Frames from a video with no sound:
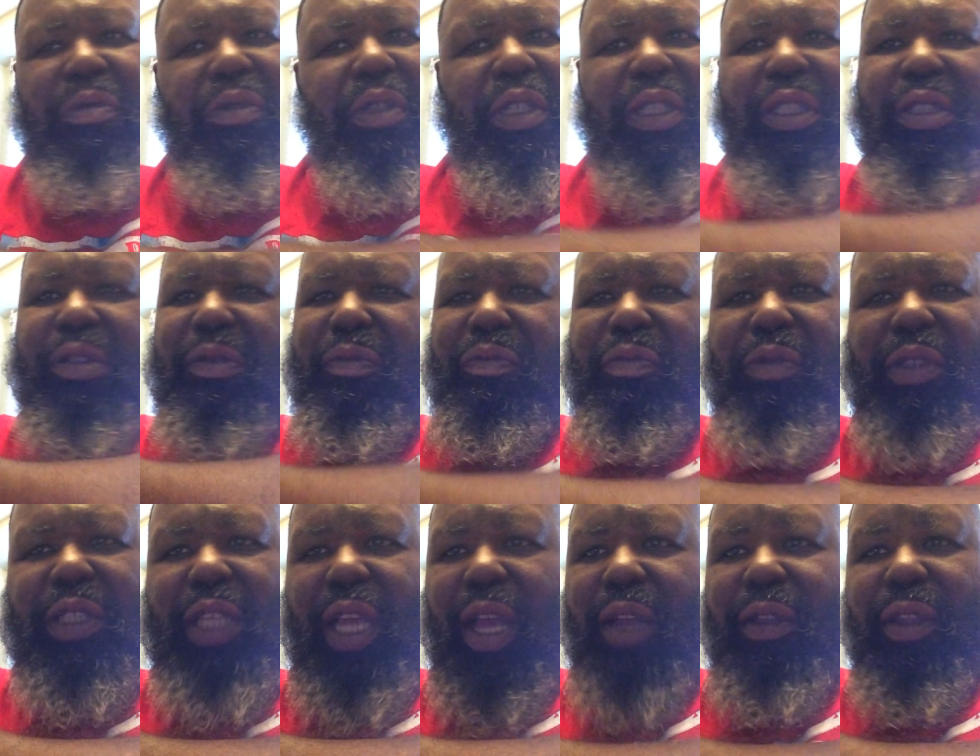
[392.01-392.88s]
just
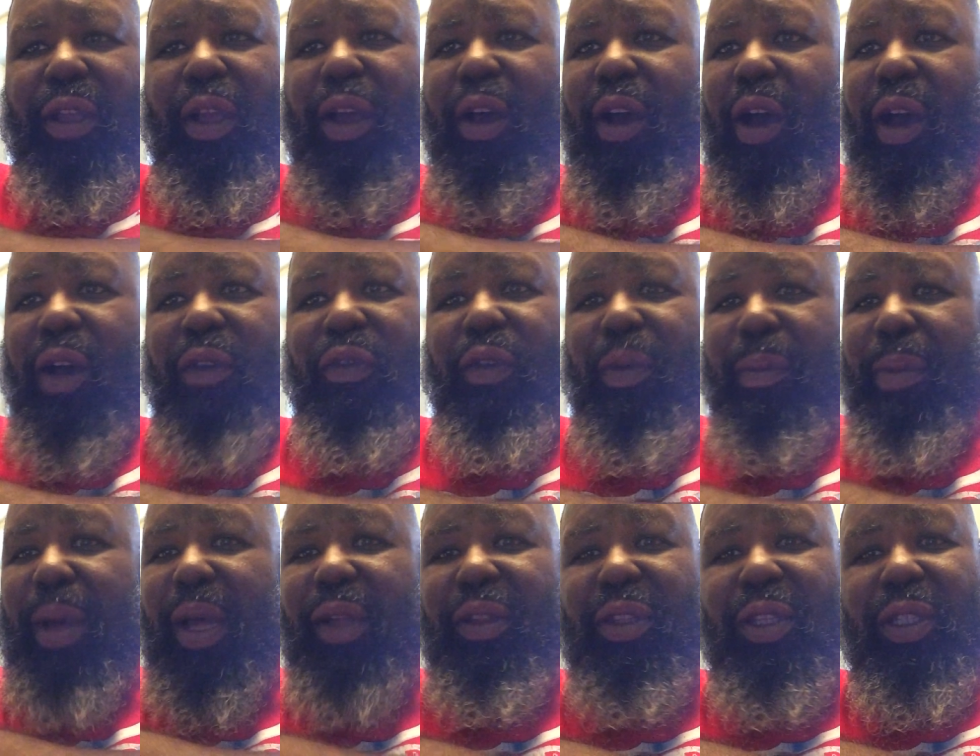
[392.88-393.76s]
sounding off
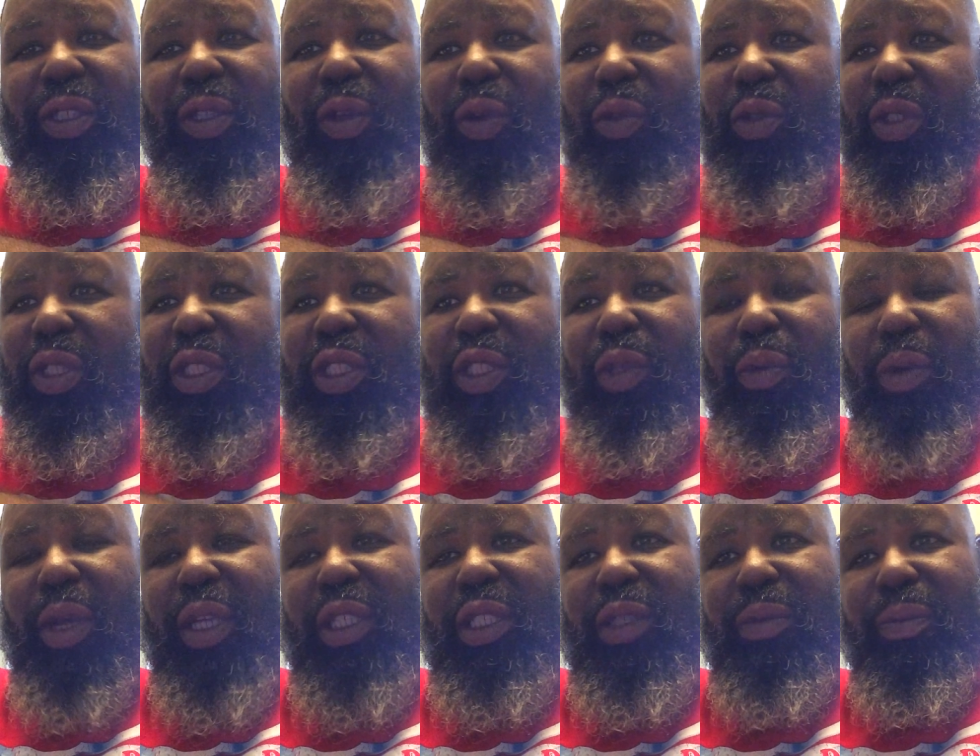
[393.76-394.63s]
about this whole
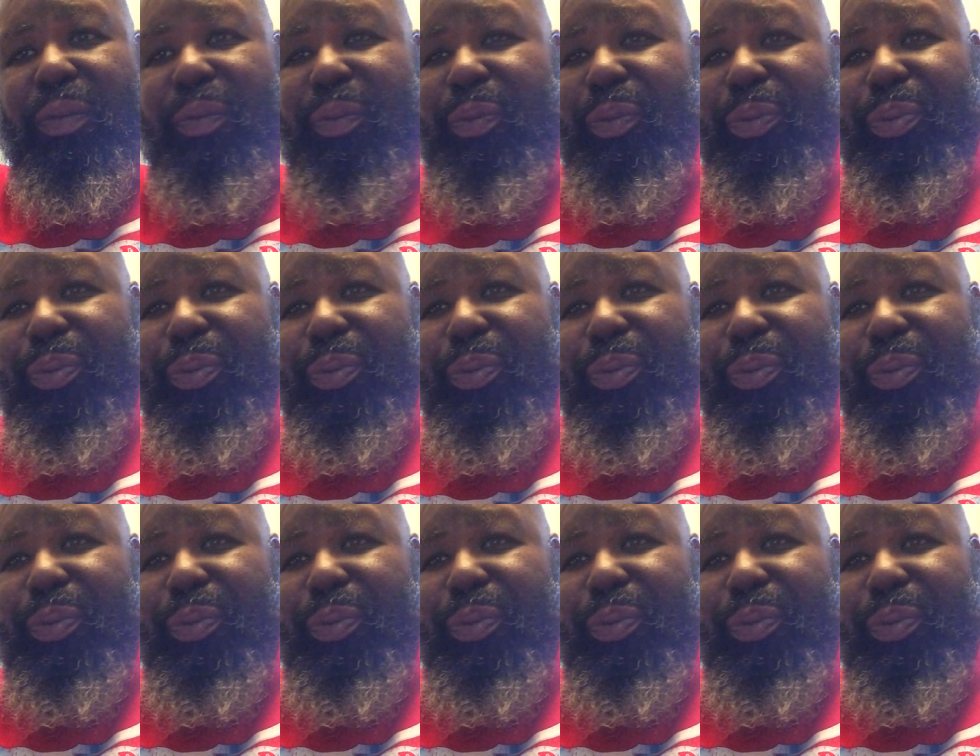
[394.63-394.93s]
situation.